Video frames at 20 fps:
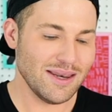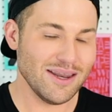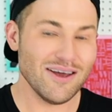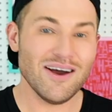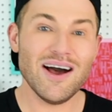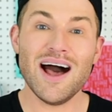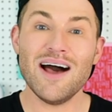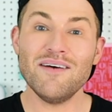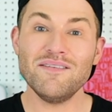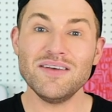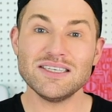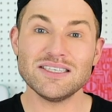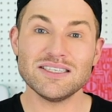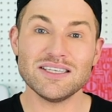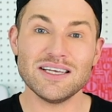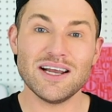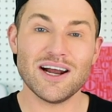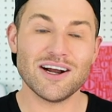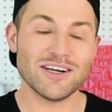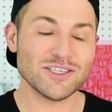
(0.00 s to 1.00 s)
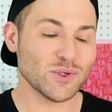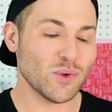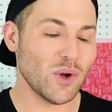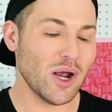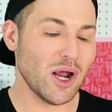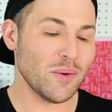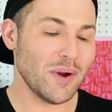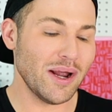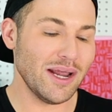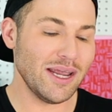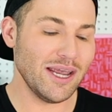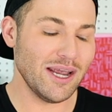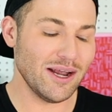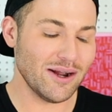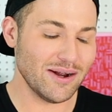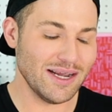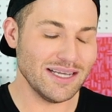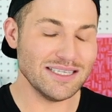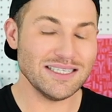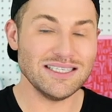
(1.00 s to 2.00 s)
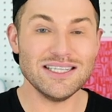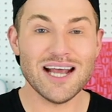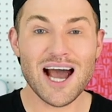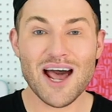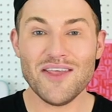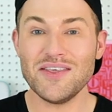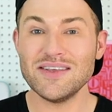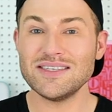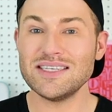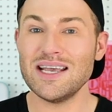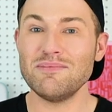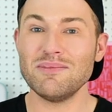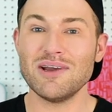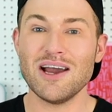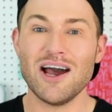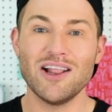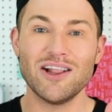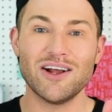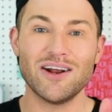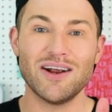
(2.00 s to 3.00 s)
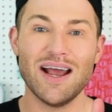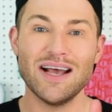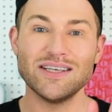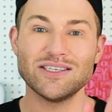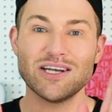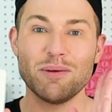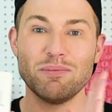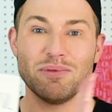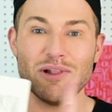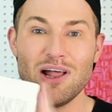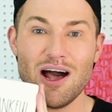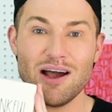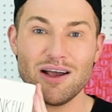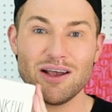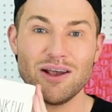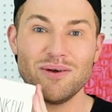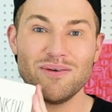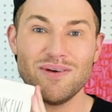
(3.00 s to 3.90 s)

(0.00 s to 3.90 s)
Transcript: Now obviously our square right here is not the same color as our block